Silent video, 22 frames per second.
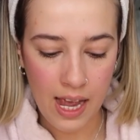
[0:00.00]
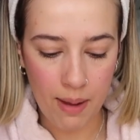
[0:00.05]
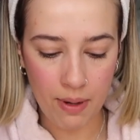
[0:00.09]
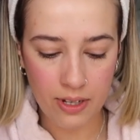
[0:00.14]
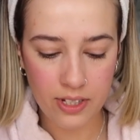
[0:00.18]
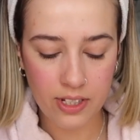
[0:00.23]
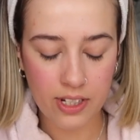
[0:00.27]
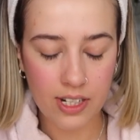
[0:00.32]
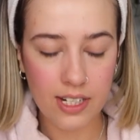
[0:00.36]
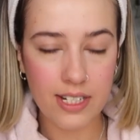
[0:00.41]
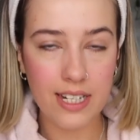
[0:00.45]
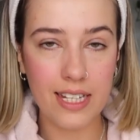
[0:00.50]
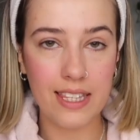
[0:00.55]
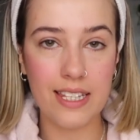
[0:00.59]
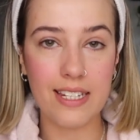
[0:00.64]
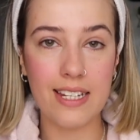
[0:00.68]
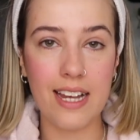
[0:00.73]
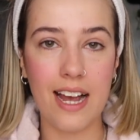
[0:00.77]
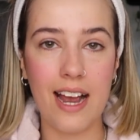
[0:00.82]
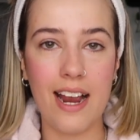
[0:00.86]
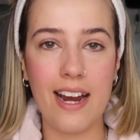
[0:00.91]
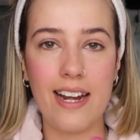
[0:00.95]
I'm also gonna take
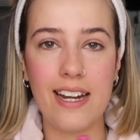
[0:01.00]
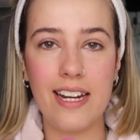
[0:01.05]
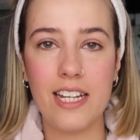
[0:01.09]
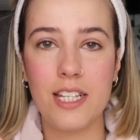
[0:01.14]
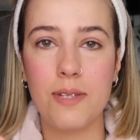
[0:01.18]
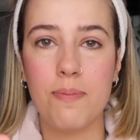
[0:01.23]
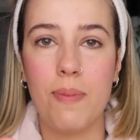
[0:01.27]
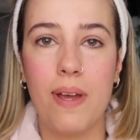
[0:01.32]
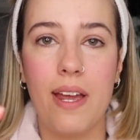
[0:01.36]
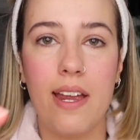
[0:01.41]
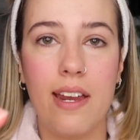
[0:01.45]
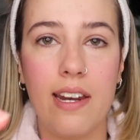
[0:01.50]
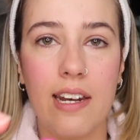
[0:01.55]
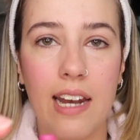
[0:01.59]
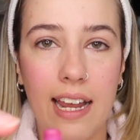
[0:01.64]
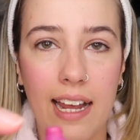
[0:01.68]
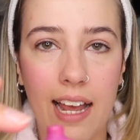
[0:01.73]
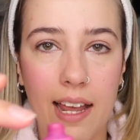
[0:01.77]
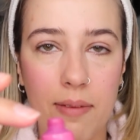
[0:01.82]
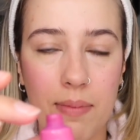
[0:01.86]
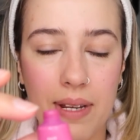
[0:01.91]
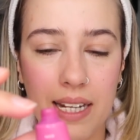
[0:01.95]
the tiniest bit, and
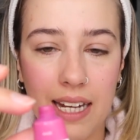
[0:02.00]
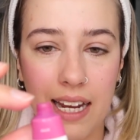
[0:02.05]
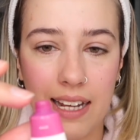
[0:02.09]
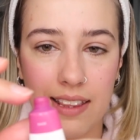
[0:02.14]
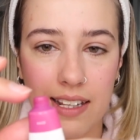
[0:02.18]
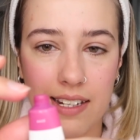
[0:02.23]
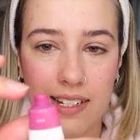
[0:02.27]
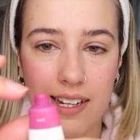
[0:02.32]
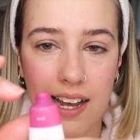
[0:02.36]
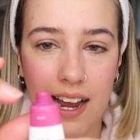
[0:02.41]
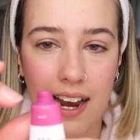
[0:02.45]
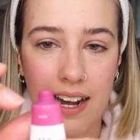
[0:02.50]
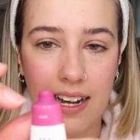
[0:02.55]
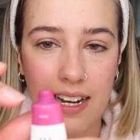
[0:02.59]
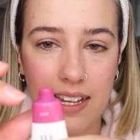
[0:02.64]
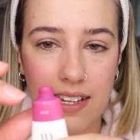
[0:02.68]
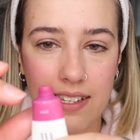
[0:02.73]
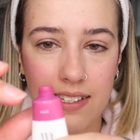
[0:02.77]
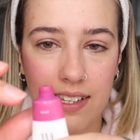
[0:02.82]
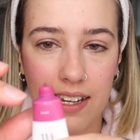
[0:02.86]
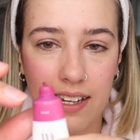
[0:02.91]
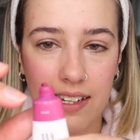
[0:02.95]
like, I mean like the
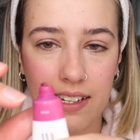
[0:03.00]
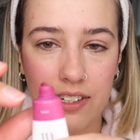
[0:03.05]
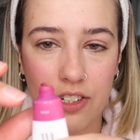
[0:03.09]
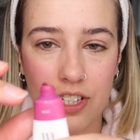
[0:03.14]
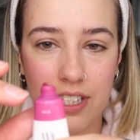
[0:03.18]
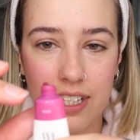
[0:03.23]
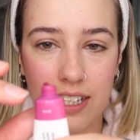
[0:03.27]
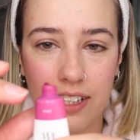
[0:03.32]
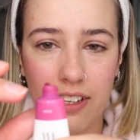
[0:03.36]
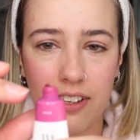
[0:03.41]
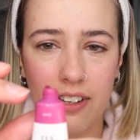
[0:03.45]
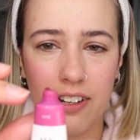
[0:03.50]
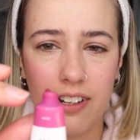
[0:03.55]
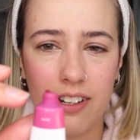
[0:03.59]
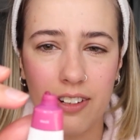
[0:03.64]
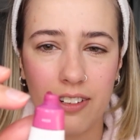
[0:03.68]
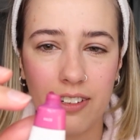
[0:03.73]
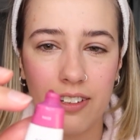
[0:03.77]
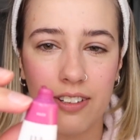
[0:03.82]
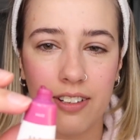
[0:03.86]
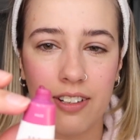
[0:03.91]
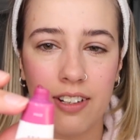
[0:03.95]
tiniest, like just like,
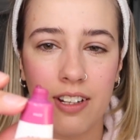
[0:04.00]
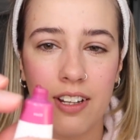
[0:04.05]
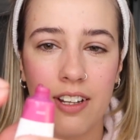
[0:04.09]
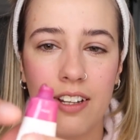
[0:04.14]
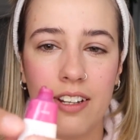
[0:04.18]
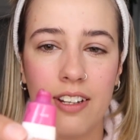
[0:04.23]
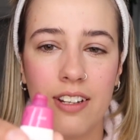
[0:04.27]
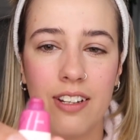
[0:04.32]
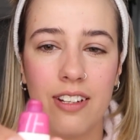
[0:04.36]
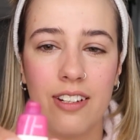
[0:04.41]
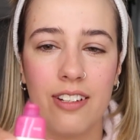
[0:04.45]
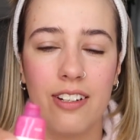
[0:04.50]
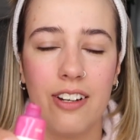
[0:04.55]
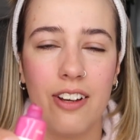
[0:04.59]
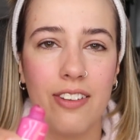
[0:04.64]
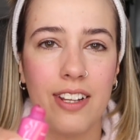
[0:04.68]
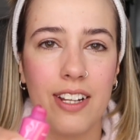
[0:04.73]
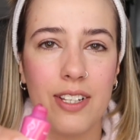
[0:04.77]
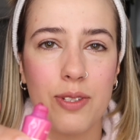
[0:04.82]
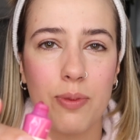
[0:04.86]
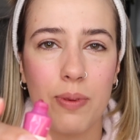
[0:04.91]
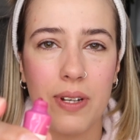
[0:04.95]
oh
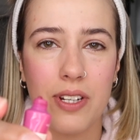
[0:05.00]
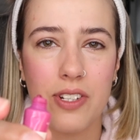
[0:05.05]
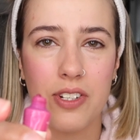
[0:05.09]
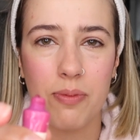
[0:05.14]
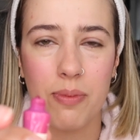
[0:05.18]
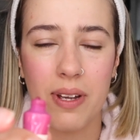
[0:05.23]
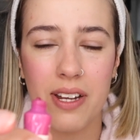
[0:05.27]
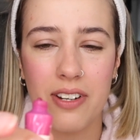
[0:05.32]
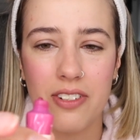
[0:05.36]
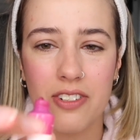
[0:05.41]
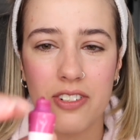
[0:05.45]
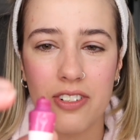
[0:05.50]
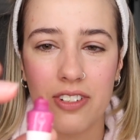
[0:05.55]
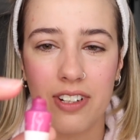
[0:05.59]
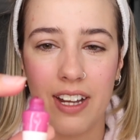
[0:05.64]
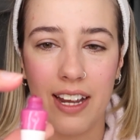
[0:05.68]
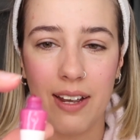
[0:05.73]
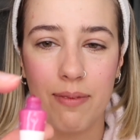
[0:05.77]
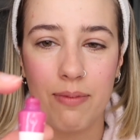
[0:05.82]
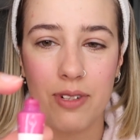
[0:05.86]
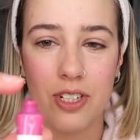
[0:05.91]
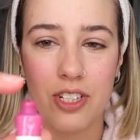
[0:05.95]
no, that's way too much.
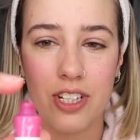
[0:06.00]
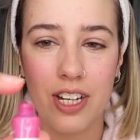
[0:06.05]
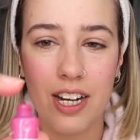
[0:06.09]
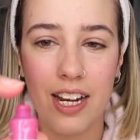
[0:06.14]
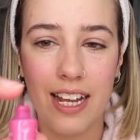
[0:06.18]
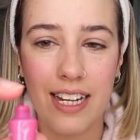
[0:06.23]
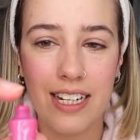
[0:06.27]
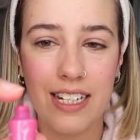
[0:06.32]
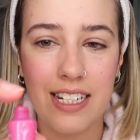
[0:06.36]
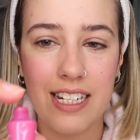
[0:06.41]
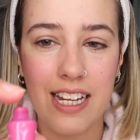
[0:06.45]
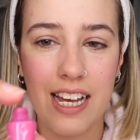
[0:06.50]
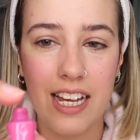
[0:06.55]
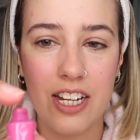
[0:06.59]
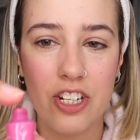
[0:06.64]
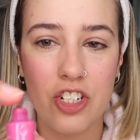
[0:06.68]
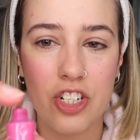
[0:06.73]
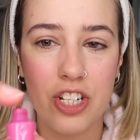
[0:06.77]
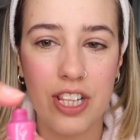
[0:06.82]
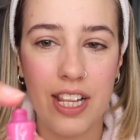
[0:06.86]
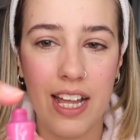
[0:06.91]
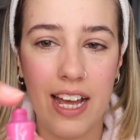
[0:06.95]
Okay, I'm just gonna like
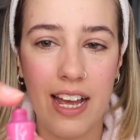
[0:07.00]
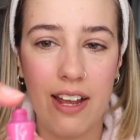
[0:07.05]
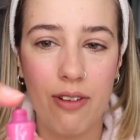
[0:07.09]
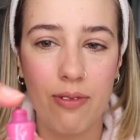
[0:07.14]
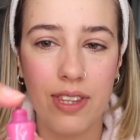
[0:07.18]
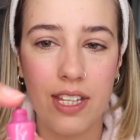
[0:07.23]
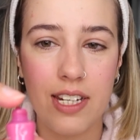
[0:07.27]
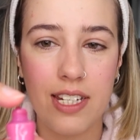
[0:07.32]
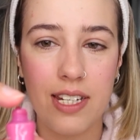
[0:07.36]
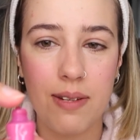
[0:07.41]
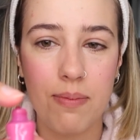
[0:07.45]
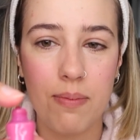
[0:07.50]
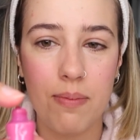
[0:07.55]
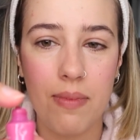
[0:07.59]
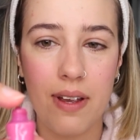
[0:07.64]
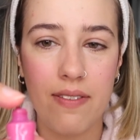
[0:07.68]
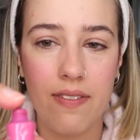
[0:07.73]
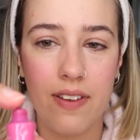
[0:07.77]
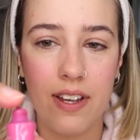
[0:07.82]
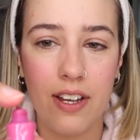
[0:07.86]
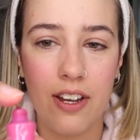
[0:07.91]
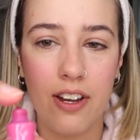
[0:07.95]
touch that with the tip of
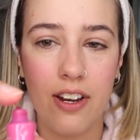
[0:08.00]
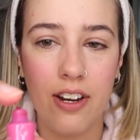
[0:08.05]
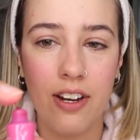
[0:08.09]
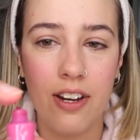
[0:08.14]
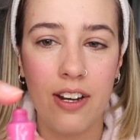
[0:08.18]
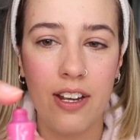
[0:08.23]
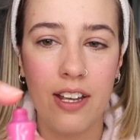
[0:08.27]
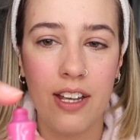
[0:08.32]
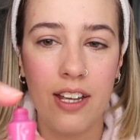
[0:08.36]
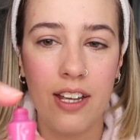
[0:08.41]
my finger,